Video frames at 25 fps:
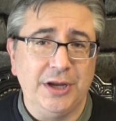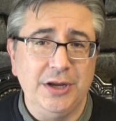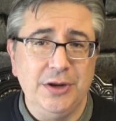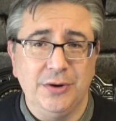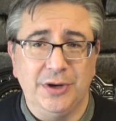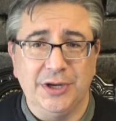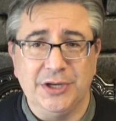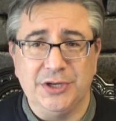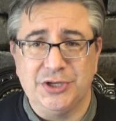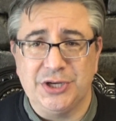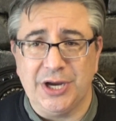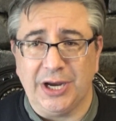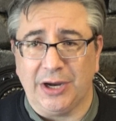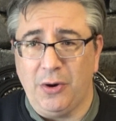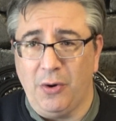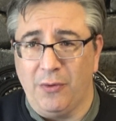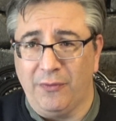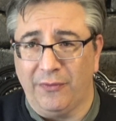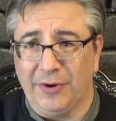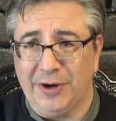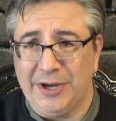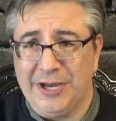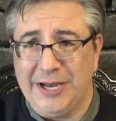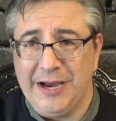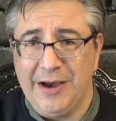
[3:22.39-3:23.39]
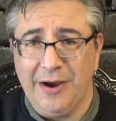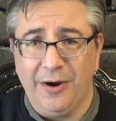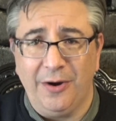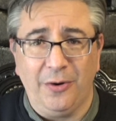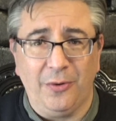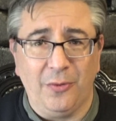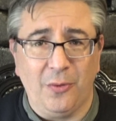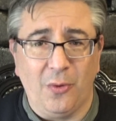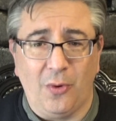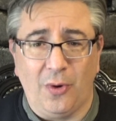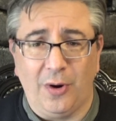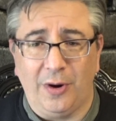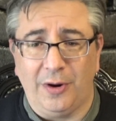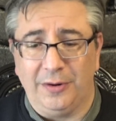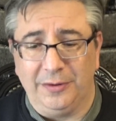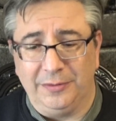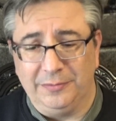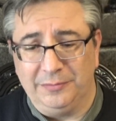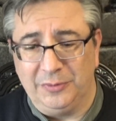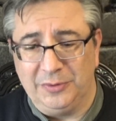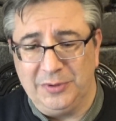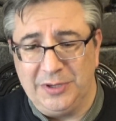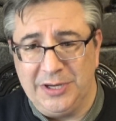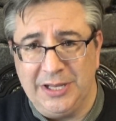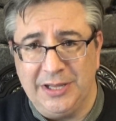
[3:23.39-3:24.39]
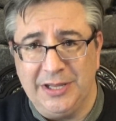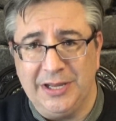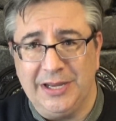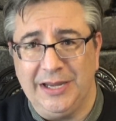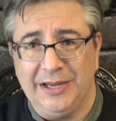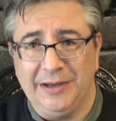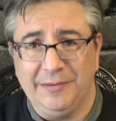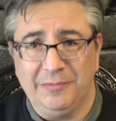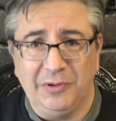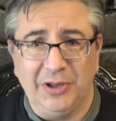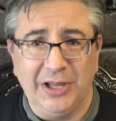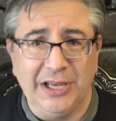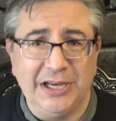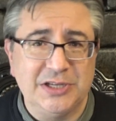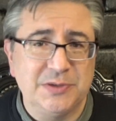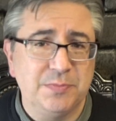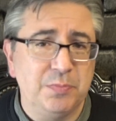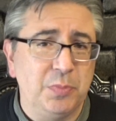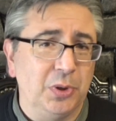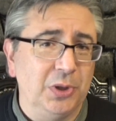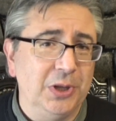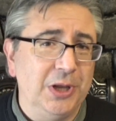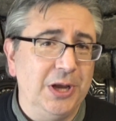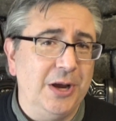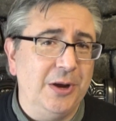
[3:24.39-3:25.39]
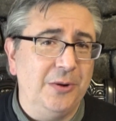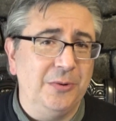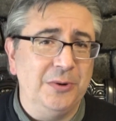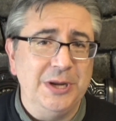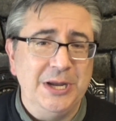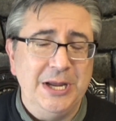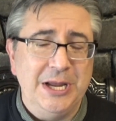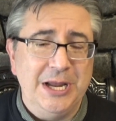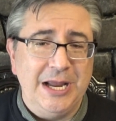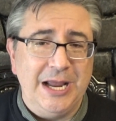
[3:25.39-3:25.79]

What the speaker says: You could check over here or in the links below,